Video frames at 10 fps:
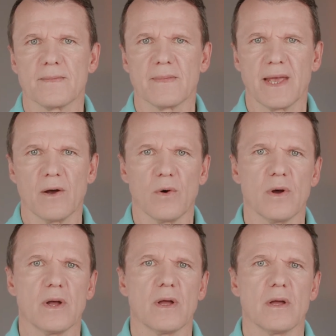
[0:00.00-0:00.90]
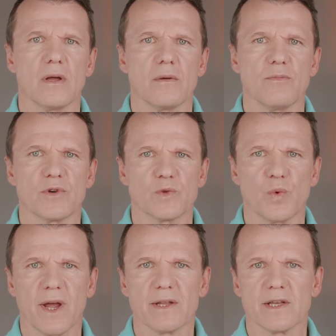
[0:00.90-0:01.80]
Now, birth
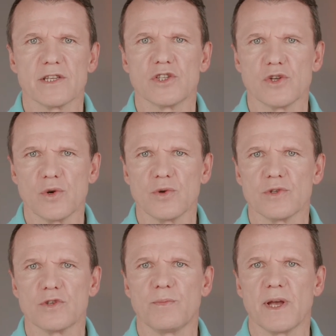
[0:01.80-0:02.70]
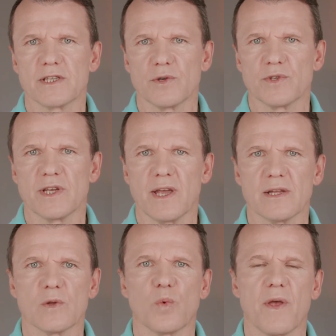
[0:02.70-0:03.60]
weight is known to be
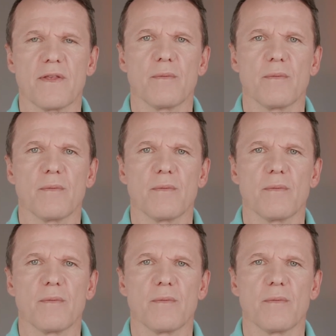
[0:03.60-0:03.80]
associated with